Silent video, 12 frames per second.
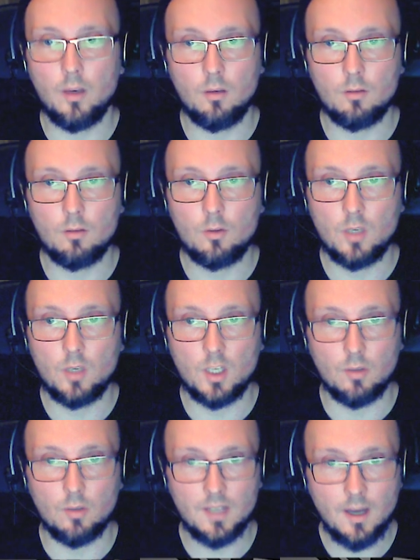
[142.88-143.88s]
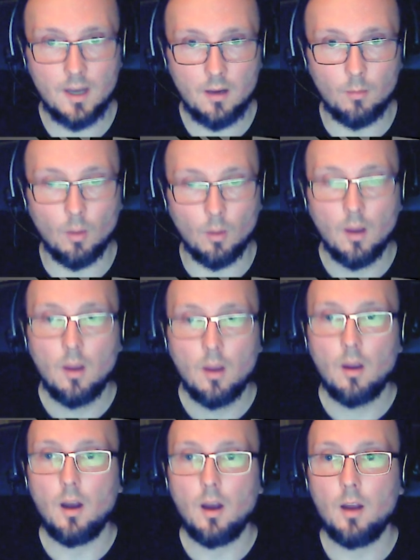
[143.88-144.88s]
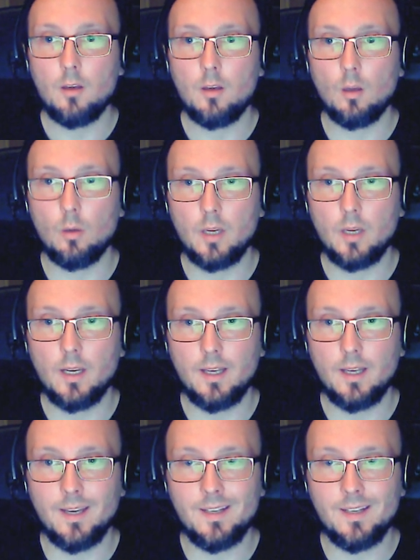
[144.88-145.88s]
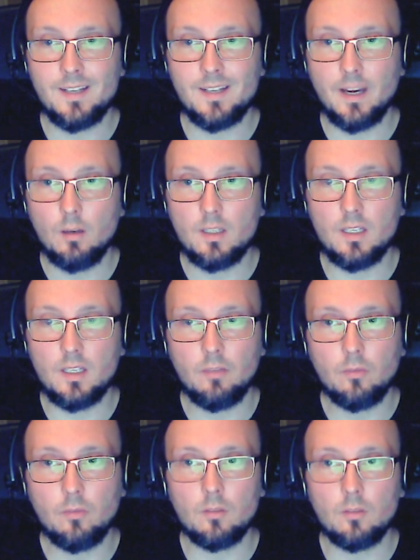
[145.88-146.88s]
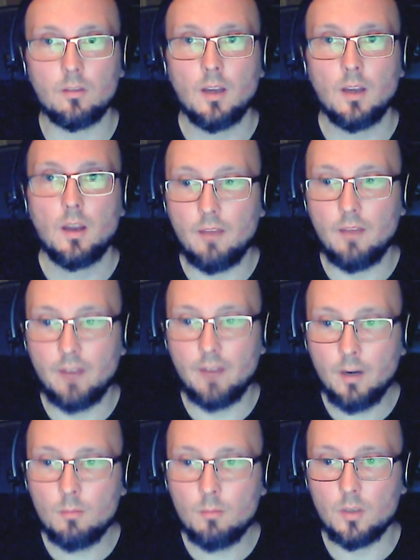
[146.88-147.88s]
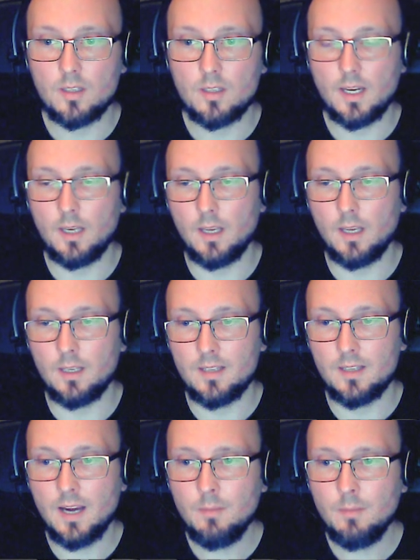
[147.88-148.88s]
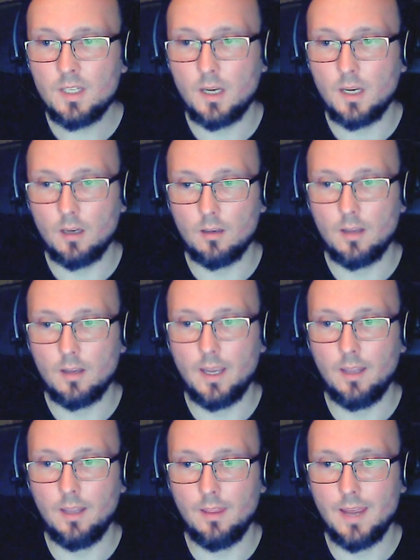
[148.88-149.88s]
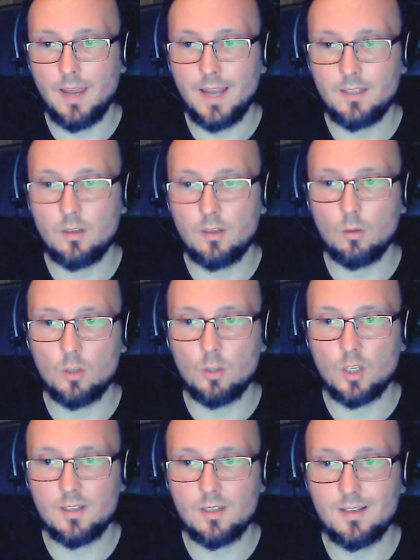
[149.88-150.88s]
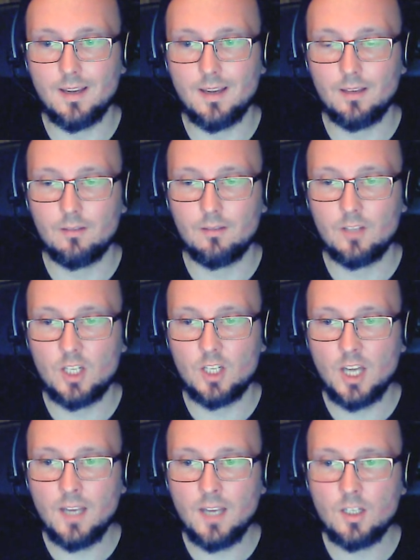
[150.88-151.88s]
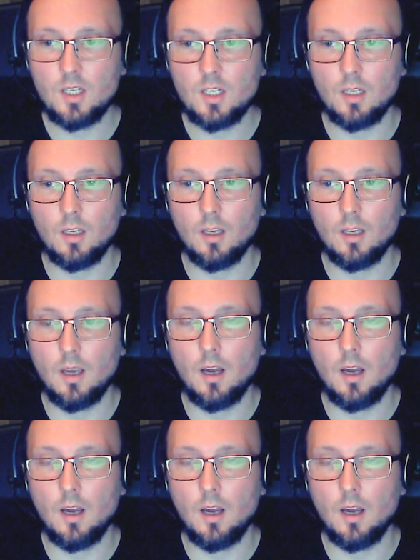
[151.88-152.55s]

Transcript: you stretch out time, you're looking at an entirely different environment and time scale, in that you're just changing